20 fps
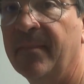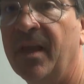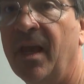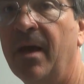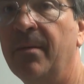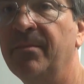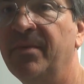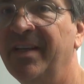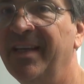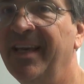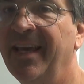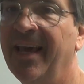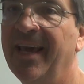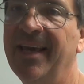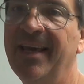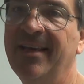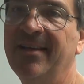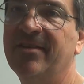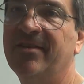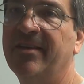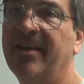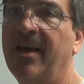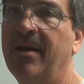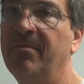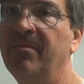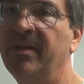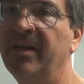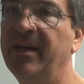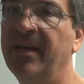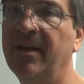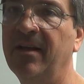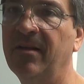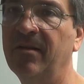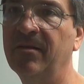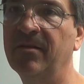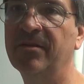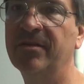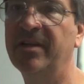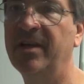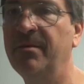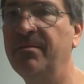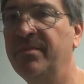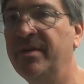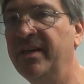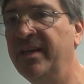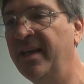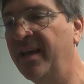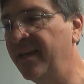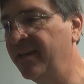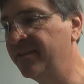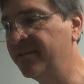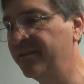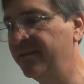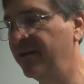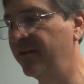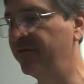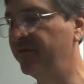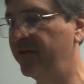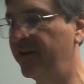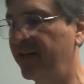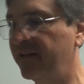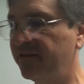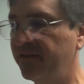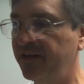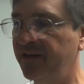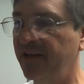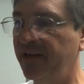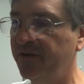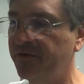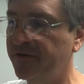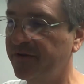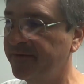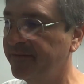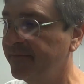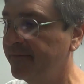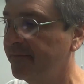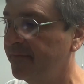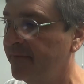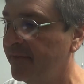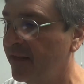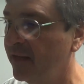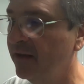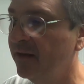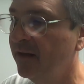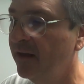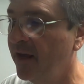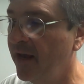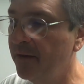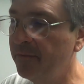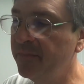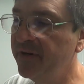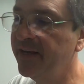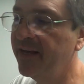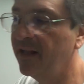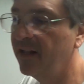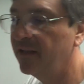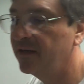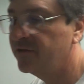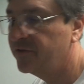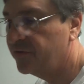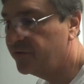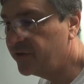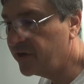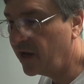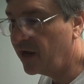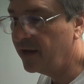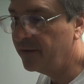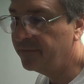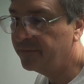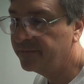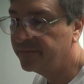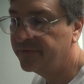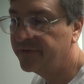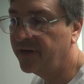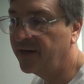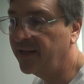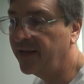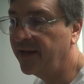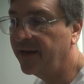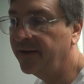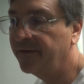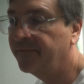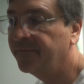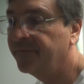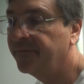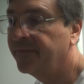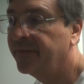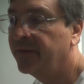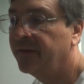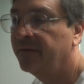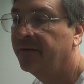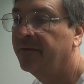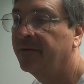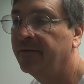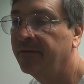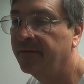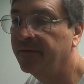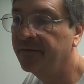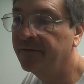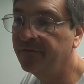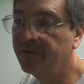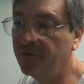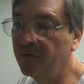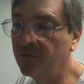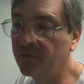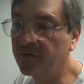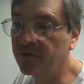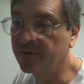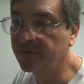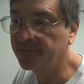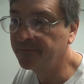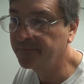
MTAs, MDLs. MTA is another designation. MDL is your time delay fuse.